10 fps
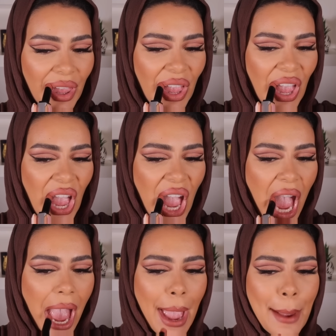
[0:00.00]

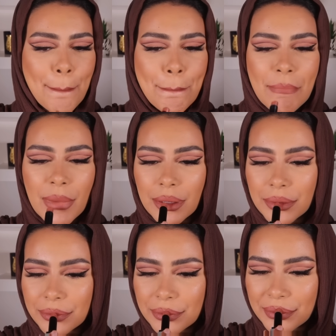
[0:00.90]

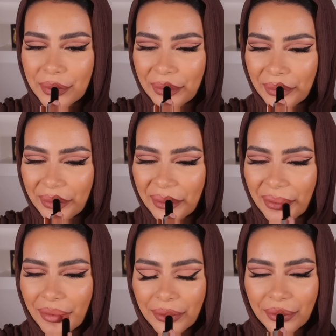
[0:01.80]
No one is speaking in this clip.